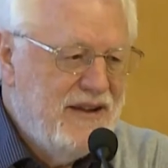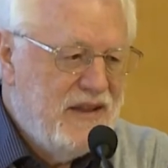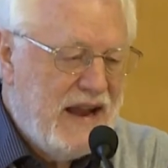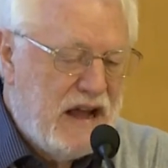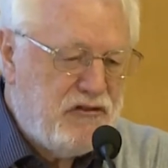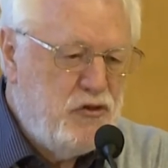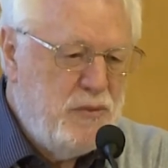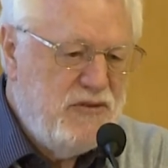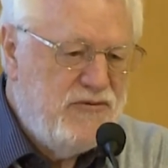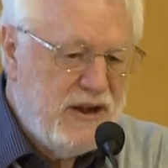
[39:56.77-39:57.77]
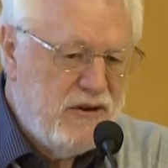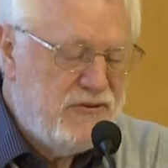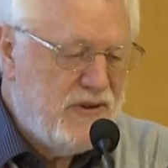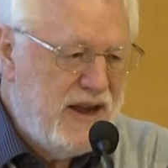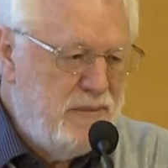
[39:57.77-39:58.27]
that has to be
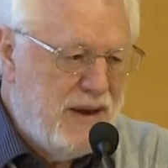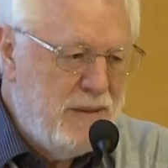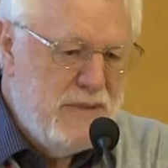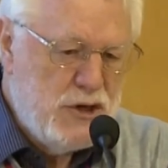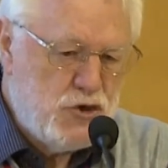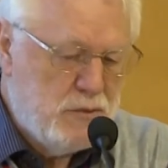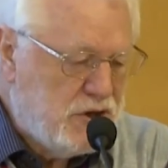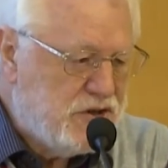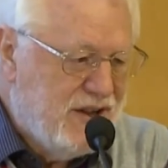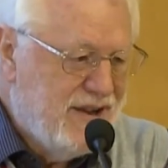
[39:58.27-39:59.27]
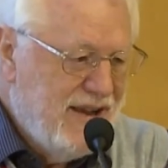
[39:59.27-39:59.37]
verified by measurement,